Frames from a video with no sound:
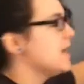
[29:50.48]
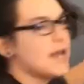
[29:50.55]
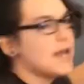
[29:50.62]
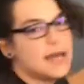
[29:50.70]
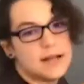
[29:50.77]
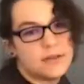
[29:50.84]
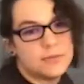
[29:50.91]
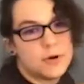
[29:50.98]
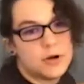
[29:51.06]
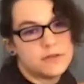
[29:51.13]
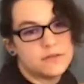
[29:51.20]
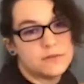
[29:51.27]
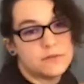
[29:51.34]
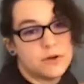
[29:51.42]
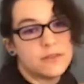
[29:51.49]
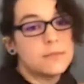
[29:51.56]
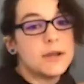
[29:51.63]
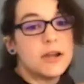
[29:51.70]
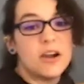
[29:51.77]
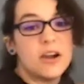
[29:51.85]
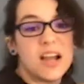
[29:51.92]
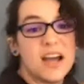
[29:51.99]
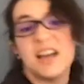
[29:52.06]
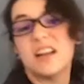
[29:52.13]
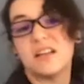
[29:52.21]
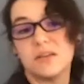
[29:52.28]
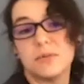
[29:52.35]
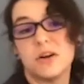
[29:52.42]
and other parts of North America and
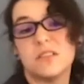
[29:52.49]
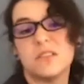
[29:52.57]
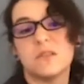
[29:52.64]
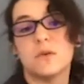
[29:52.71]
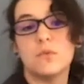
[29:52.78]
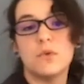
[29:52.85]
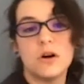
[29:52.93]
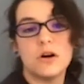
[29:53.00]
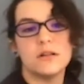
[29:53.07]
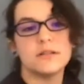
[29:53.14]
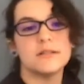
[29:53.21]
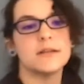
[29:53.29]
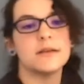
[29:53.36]
other parts of the world.